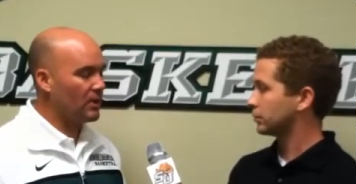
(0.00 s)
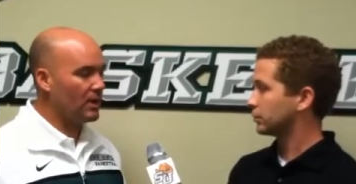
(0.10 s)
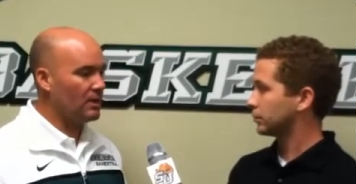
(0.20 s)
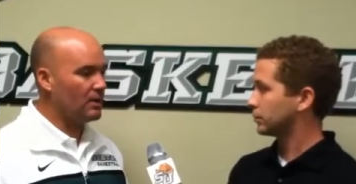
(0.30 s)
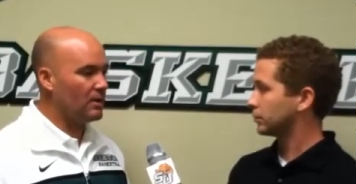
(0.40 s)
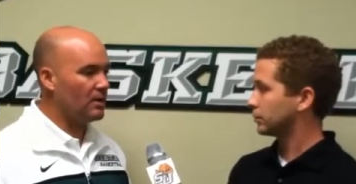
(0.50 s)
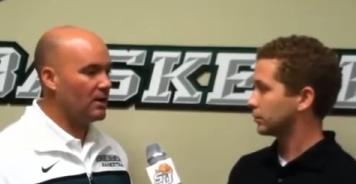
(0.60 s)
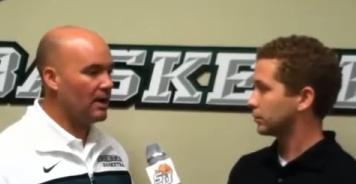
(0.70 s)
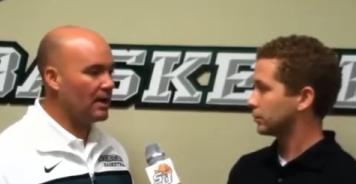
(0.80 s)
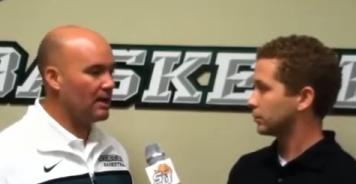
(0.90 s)
Speaker 1: And uh,
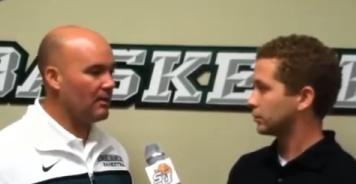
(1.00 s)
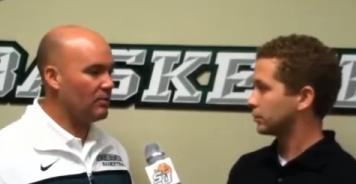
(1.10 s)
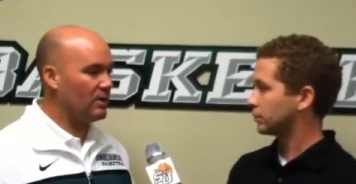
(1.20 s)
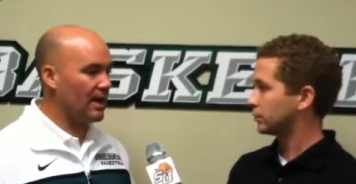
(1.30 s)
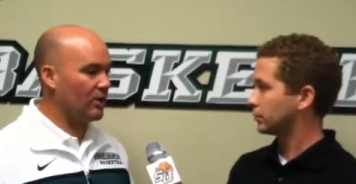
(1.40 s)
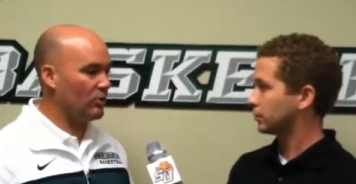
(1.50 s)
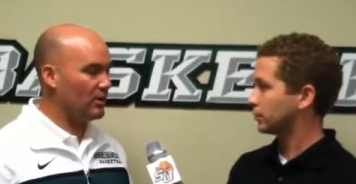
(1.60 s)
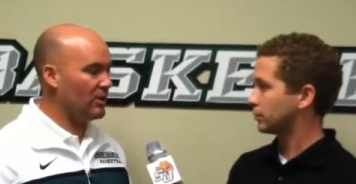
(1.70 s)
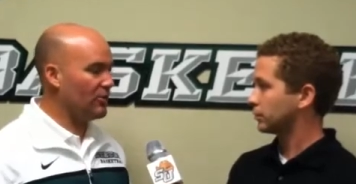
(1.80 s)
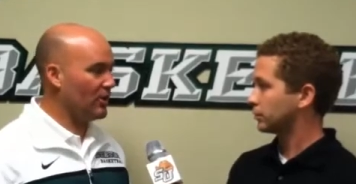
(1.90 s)
it, not
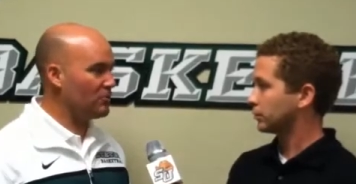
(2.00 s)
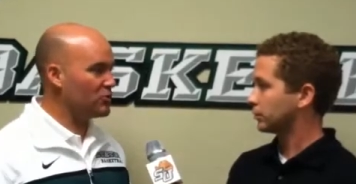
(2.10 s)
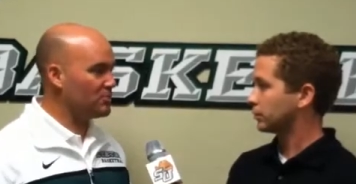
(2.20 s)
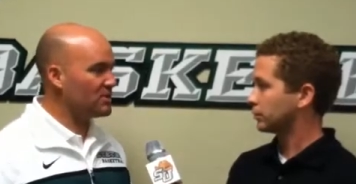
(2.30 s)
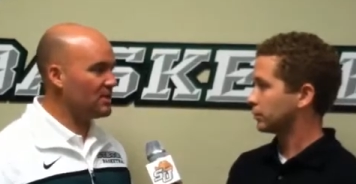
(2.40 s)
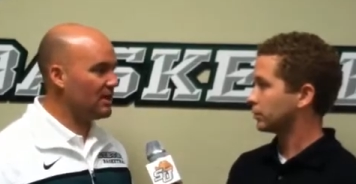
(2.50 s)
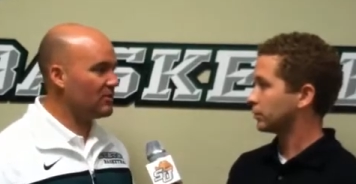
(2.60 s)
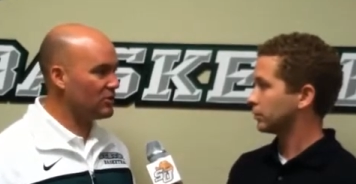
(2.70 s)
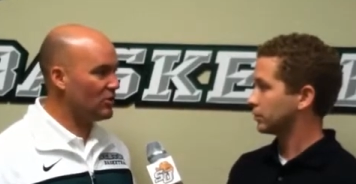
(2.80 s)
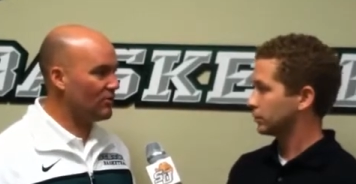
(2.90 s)
only their numbers, but
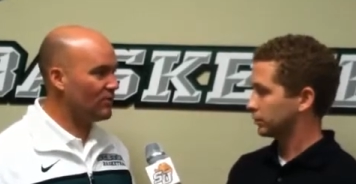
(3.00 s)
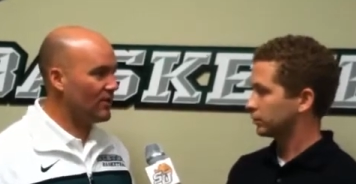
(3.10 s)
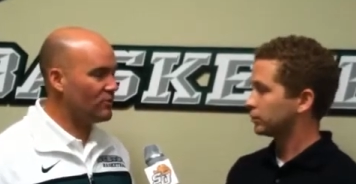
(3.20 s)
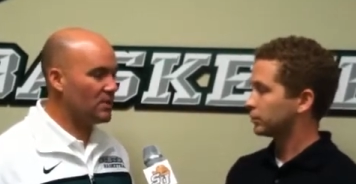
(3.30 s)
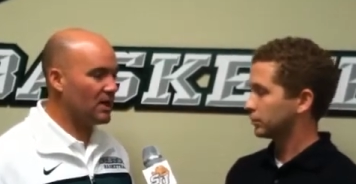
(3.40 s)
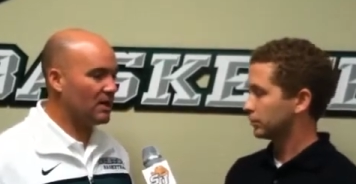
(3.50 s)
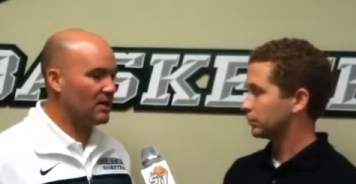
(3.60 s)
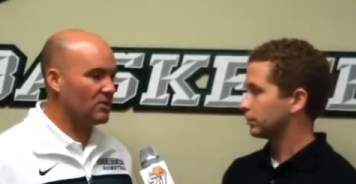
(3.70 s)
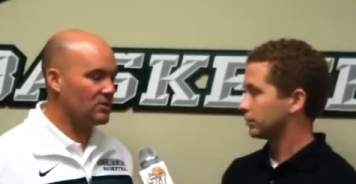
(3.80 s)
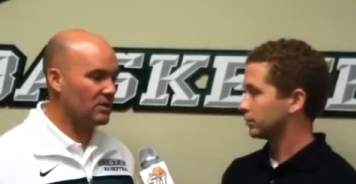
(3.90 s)
setting the tone for everybody
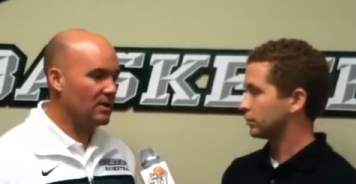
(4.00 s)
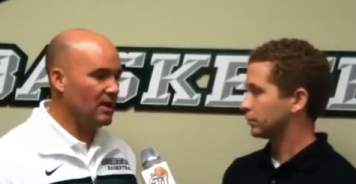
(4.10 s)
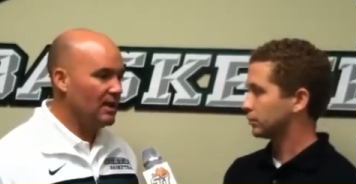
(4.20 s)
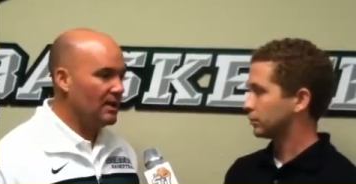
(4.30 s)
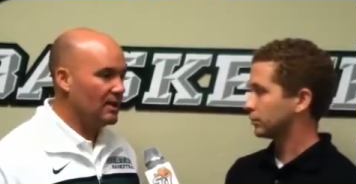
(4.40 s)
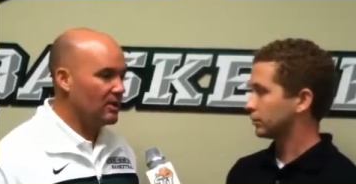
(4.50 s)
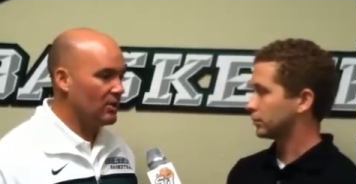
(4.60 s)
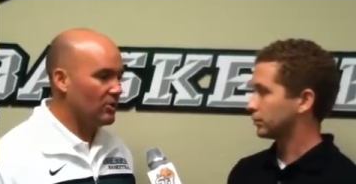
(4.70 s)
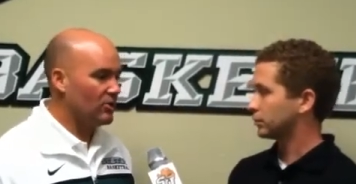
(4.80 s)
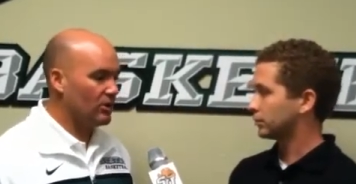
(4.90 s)
else. And, and
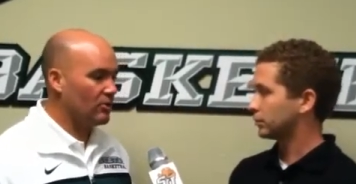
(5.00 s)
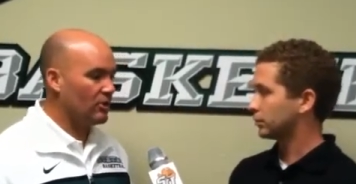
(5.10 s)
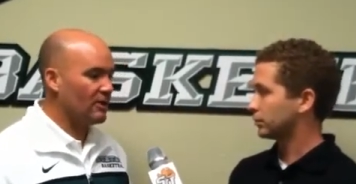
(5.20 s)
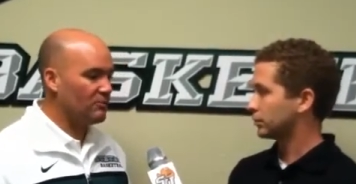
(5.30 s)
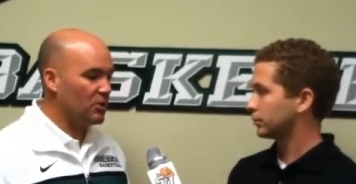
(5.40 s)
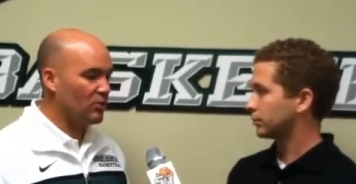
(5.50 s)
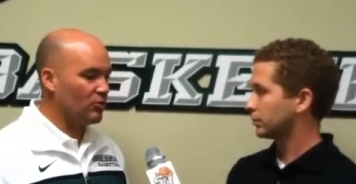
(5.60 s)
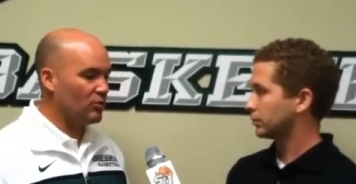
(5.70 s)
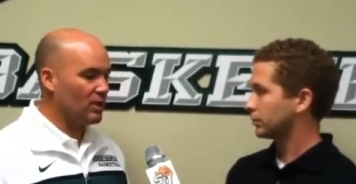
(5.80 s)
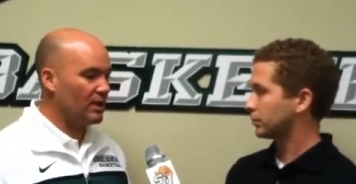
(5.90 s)
Hunter and Logan have
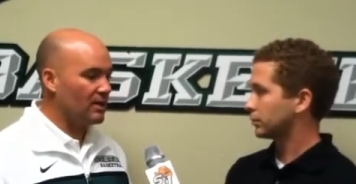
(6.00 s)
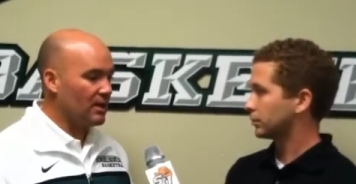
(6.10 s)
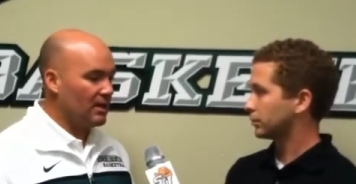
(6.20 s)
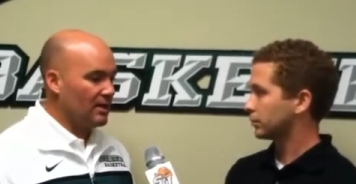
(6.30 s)
both really